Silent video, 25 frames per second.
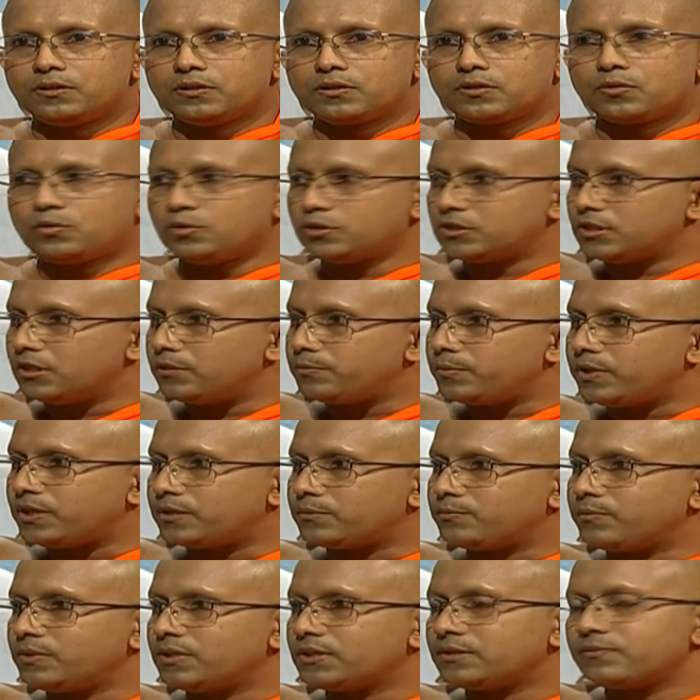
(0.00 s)
Kosala
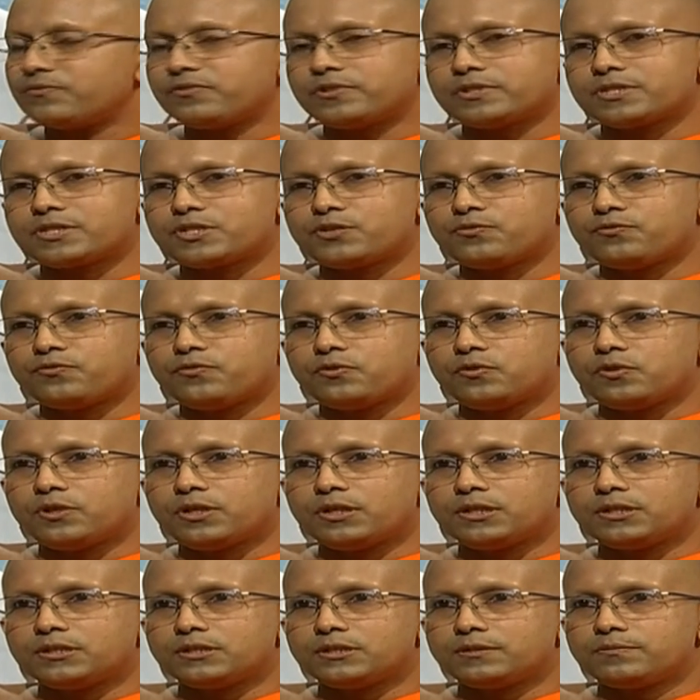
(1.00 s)
Mahatma, first of all,
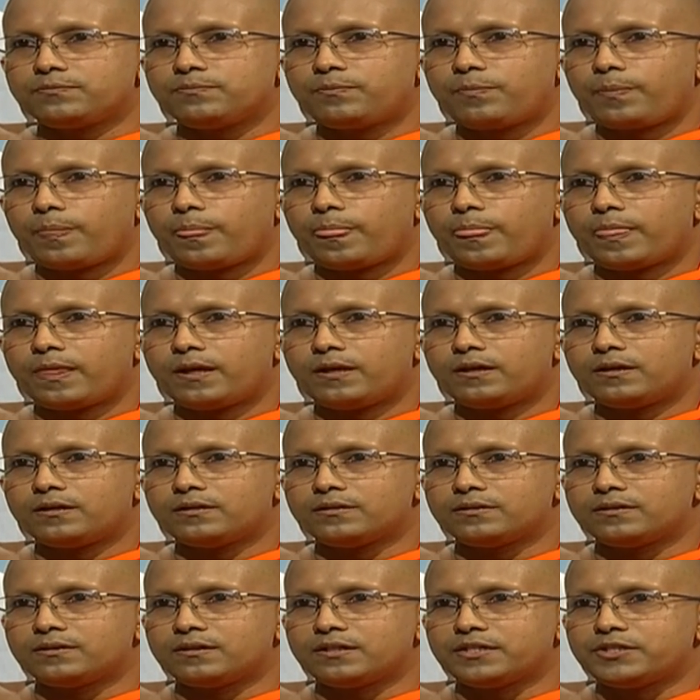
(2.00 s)

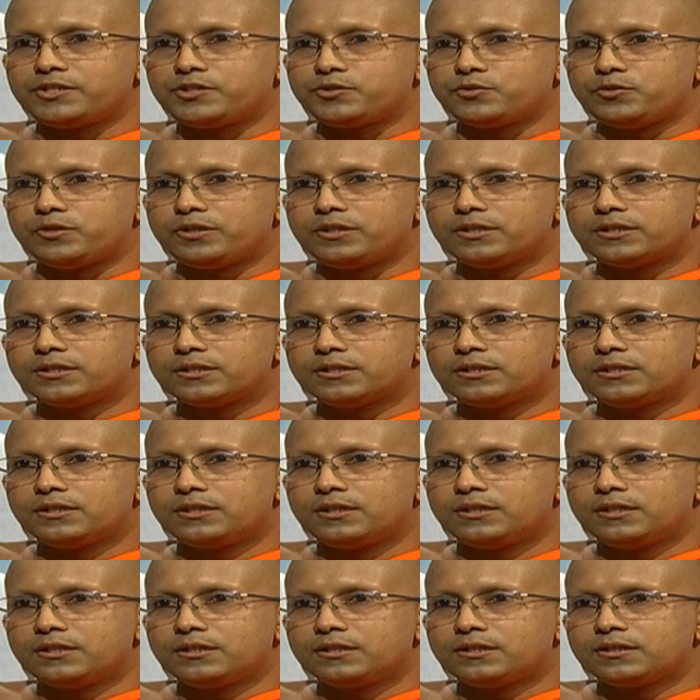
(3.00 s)
I should
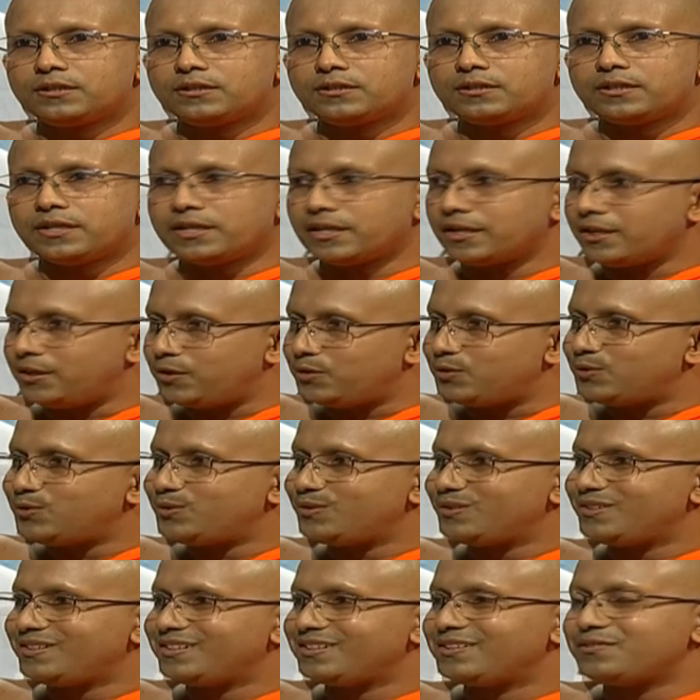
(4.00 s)
thank you
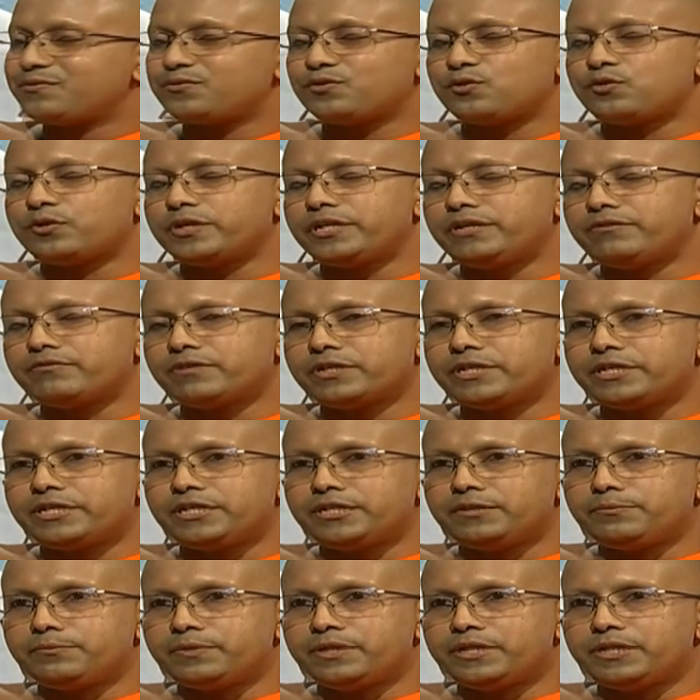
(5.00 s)
for
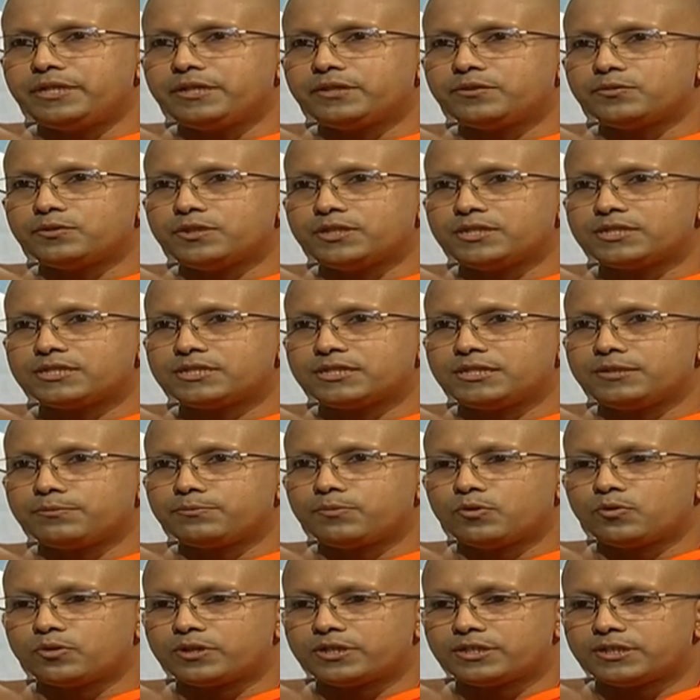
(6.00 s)
inviting me to this
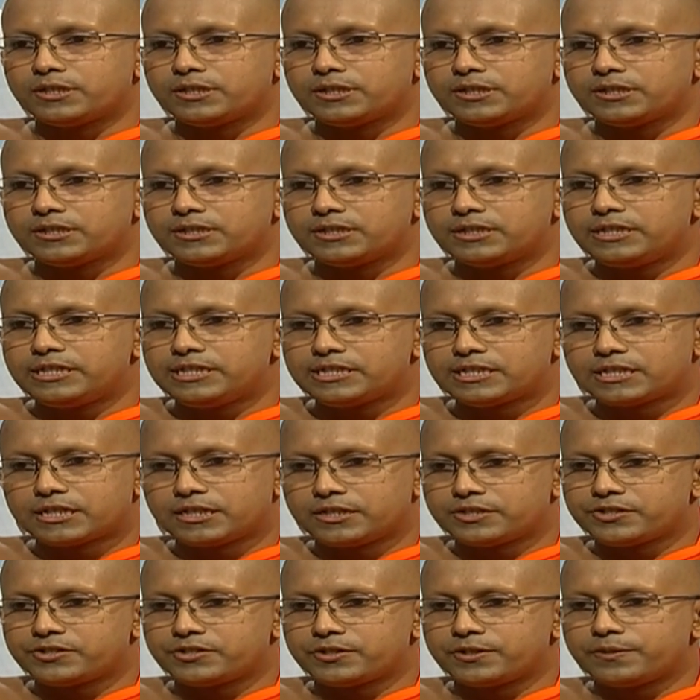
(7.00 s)
important
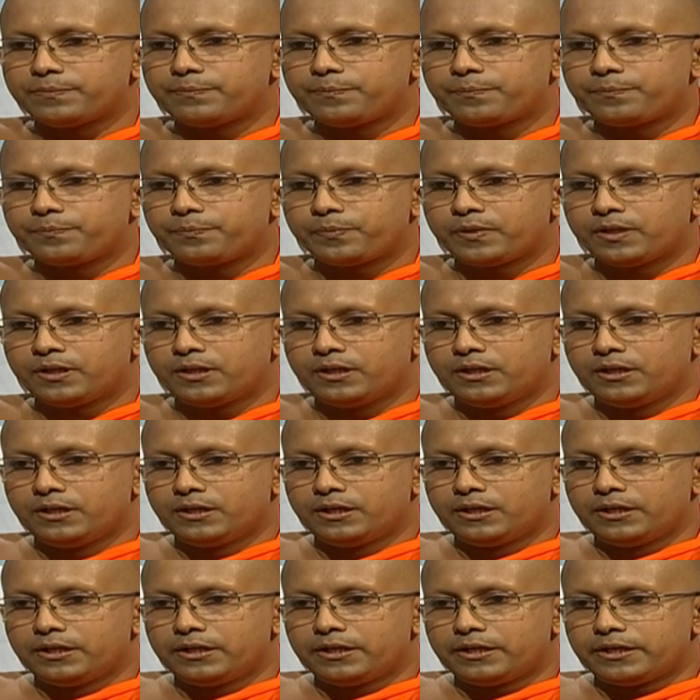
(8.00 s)
discussion.
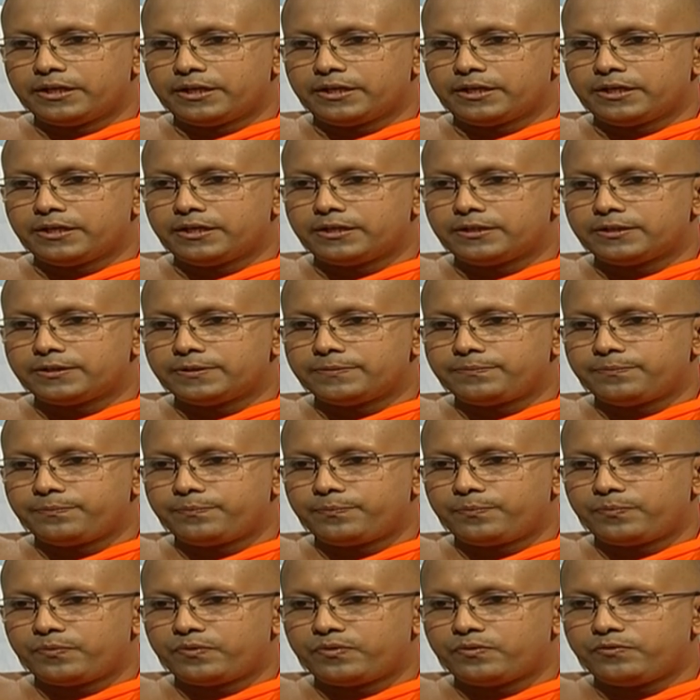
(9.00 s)
And
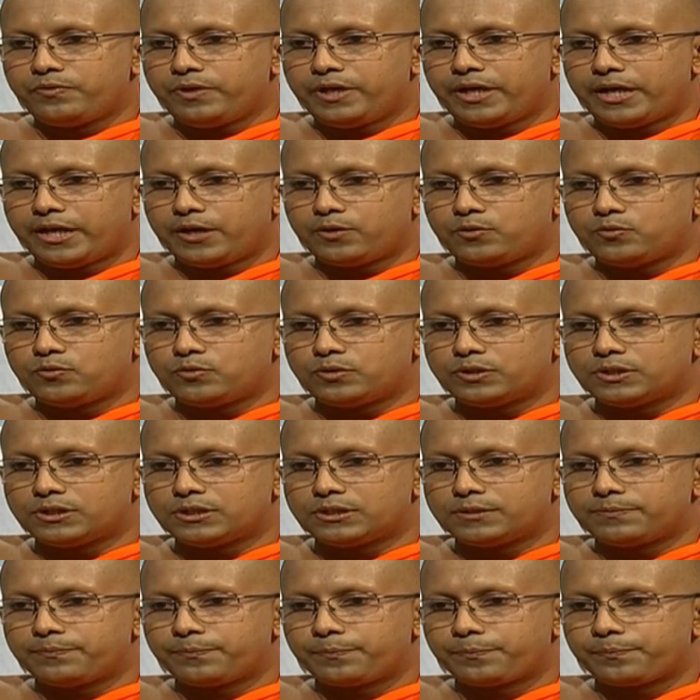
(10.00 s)
we
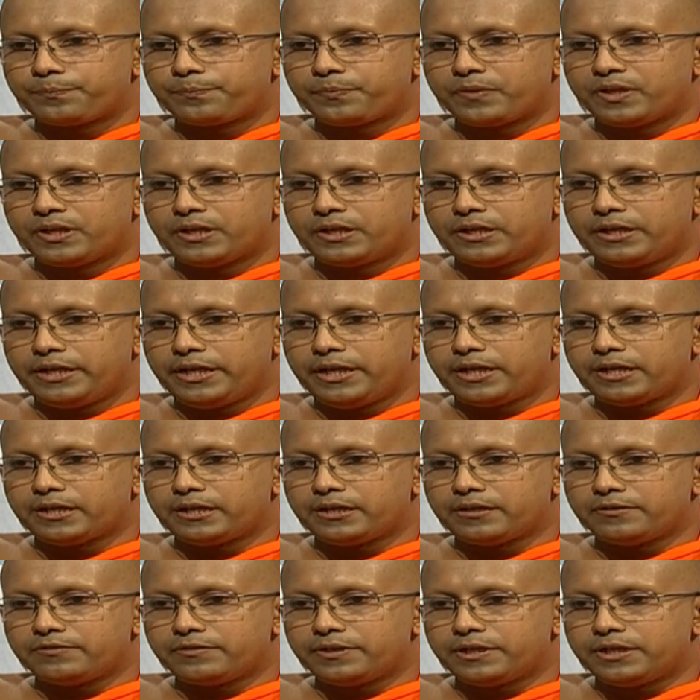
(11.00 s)
have
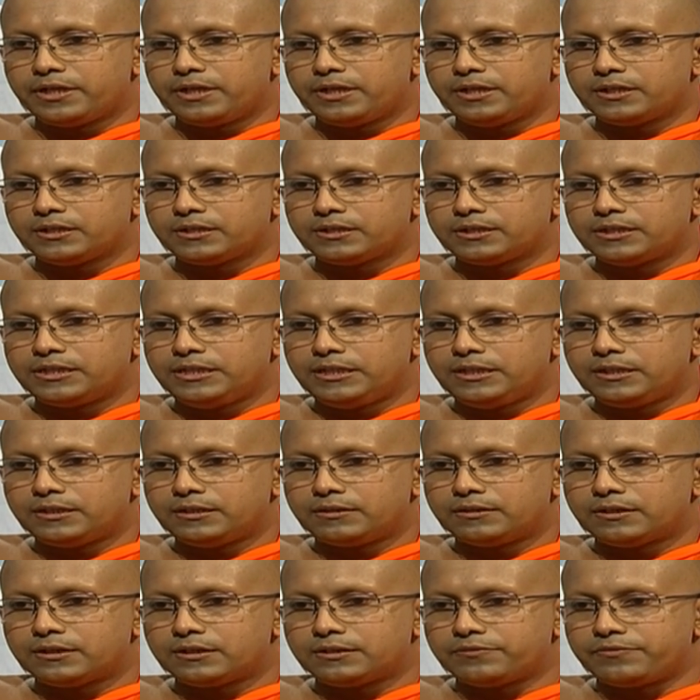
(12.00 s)
taken a very
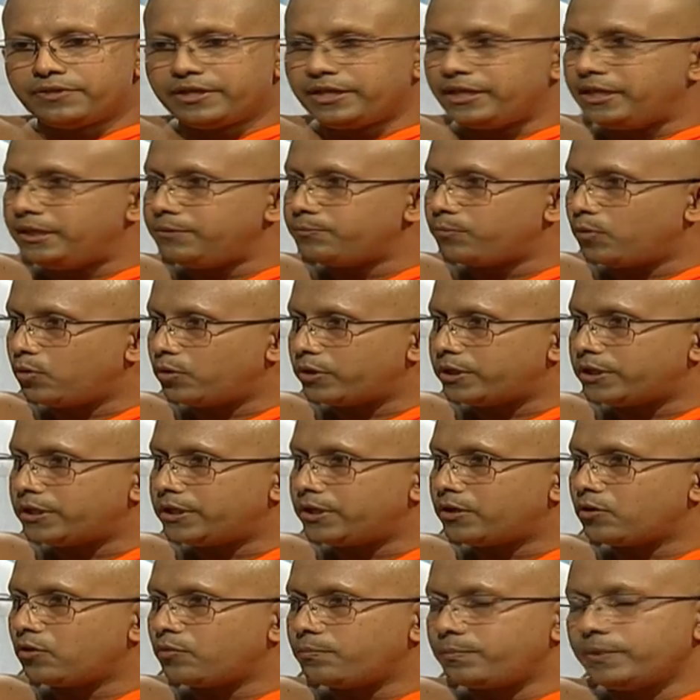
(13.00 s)

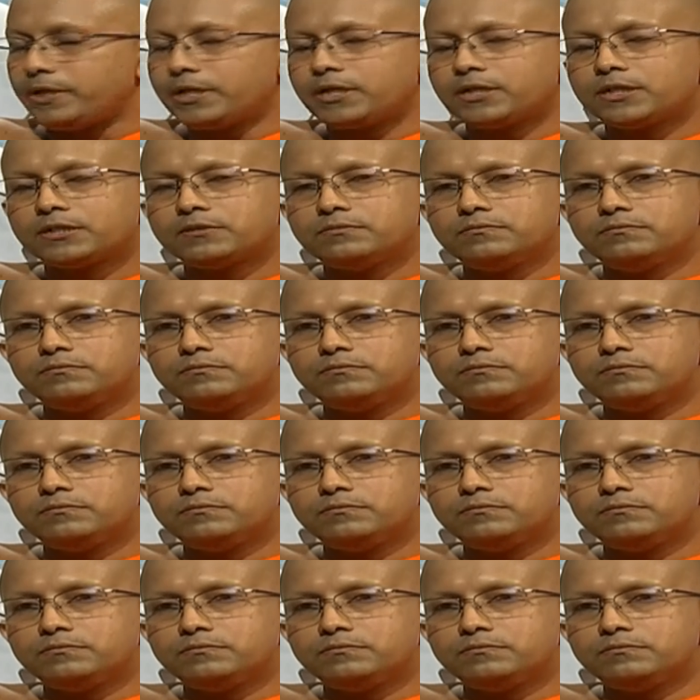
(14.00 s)
important topic.